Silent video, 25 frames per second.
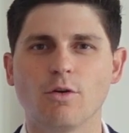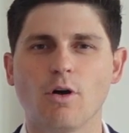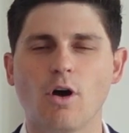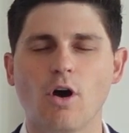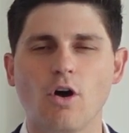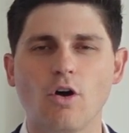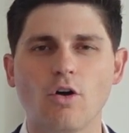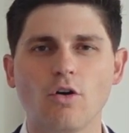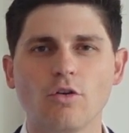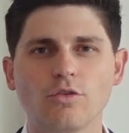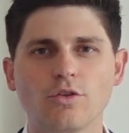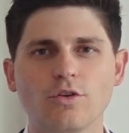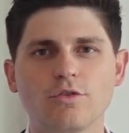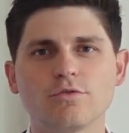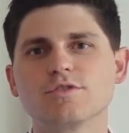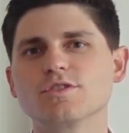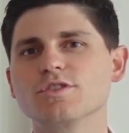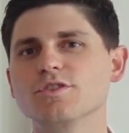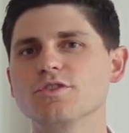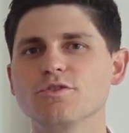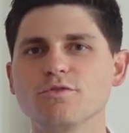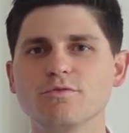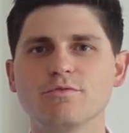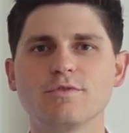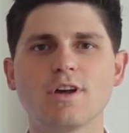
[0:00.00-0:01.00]
all
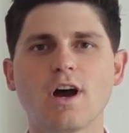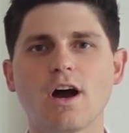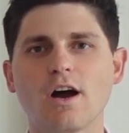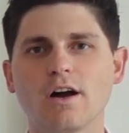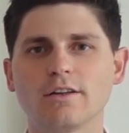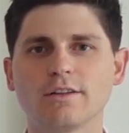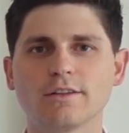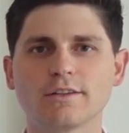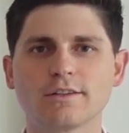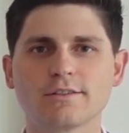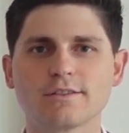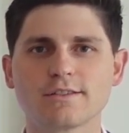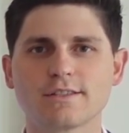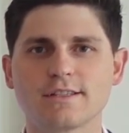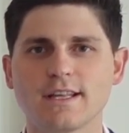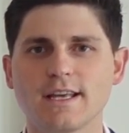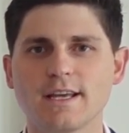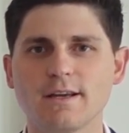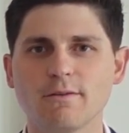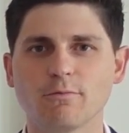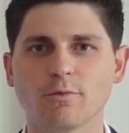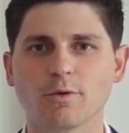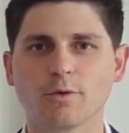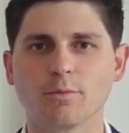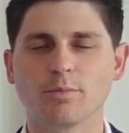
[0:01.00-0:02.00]
those new dollars
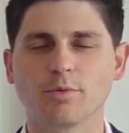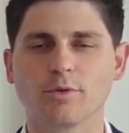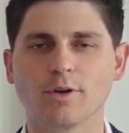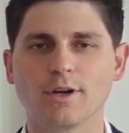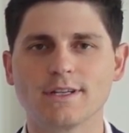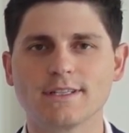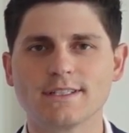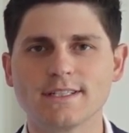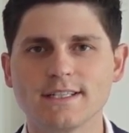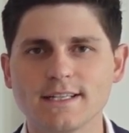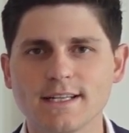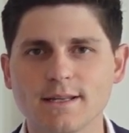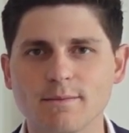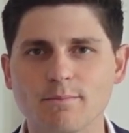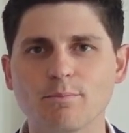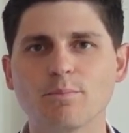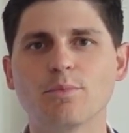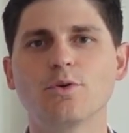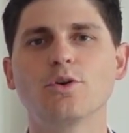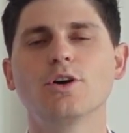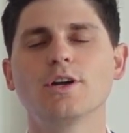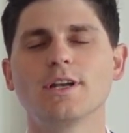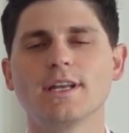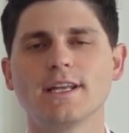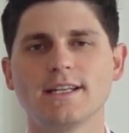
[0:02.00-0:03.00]
that were printed and
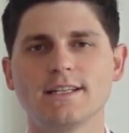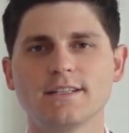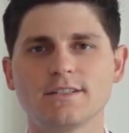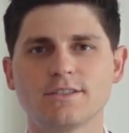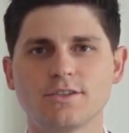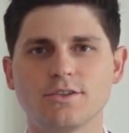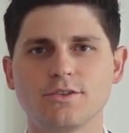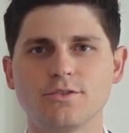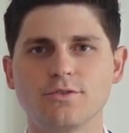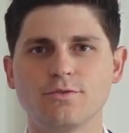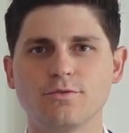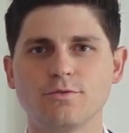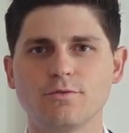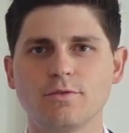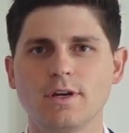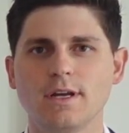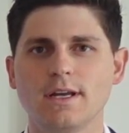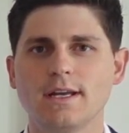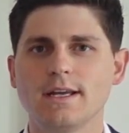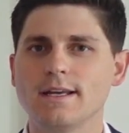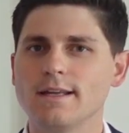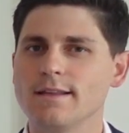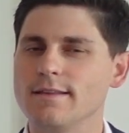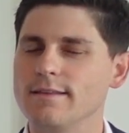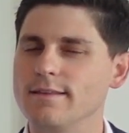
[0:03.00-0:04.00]
put into
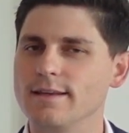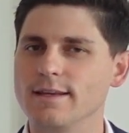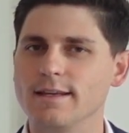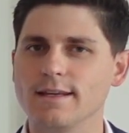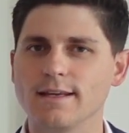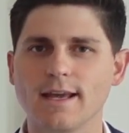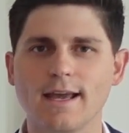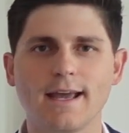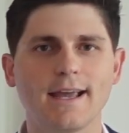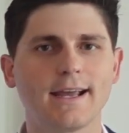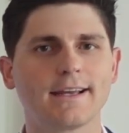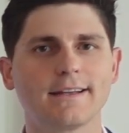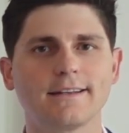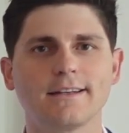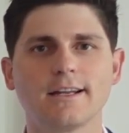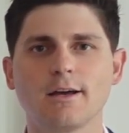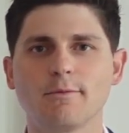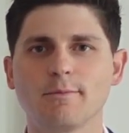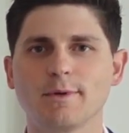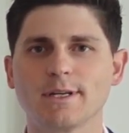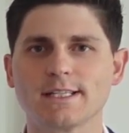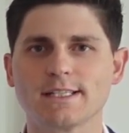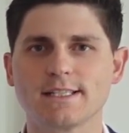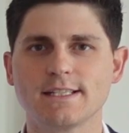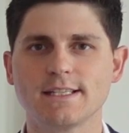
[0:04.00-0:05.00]
the
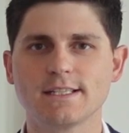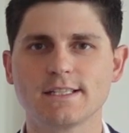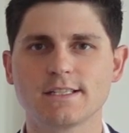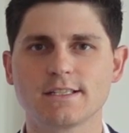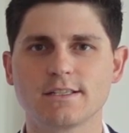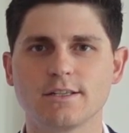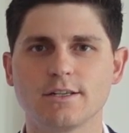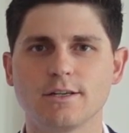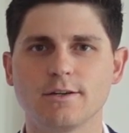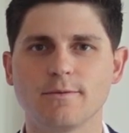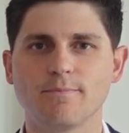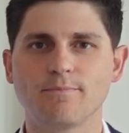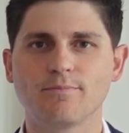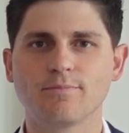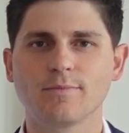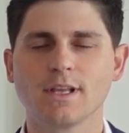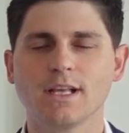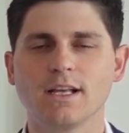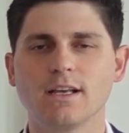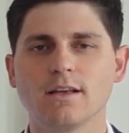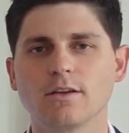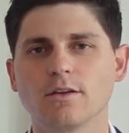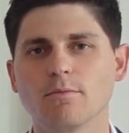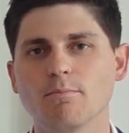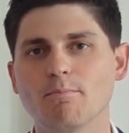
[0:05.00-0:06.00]
economic system
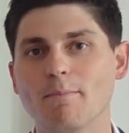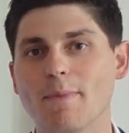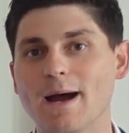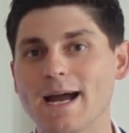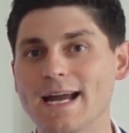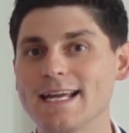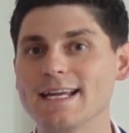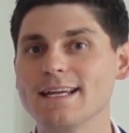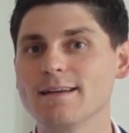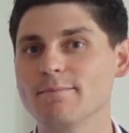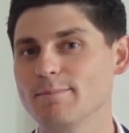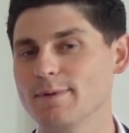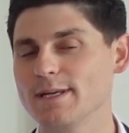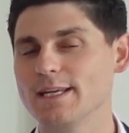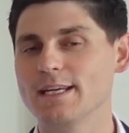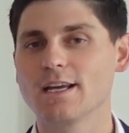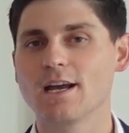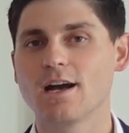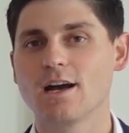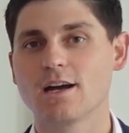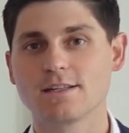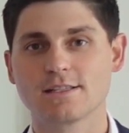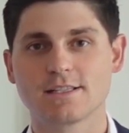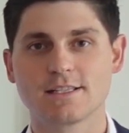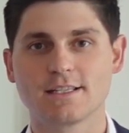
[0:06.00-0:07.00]
might be
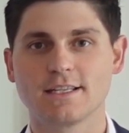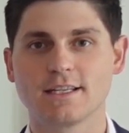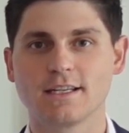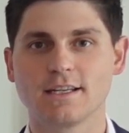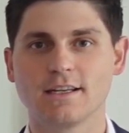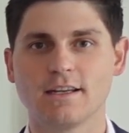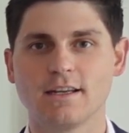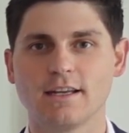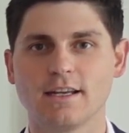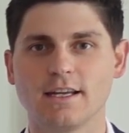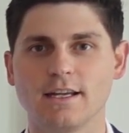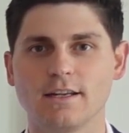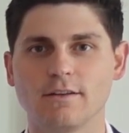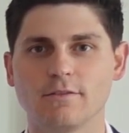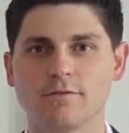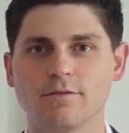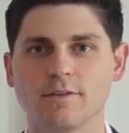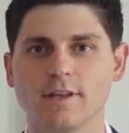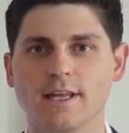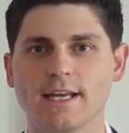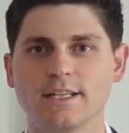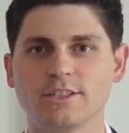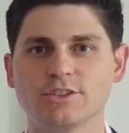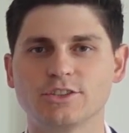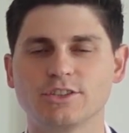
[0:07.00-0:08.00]
causing
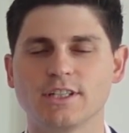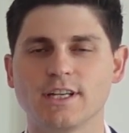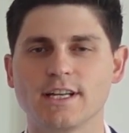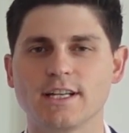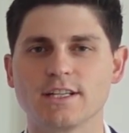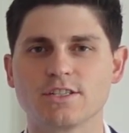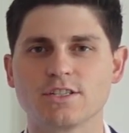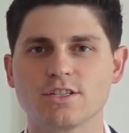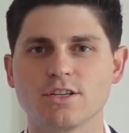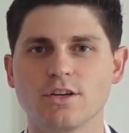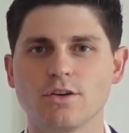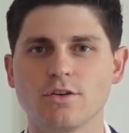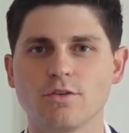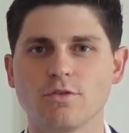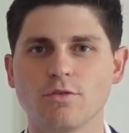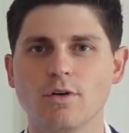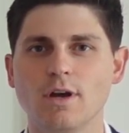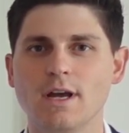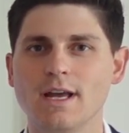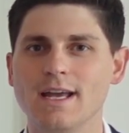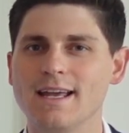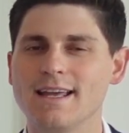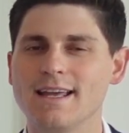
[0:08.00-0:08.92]
inflation. And so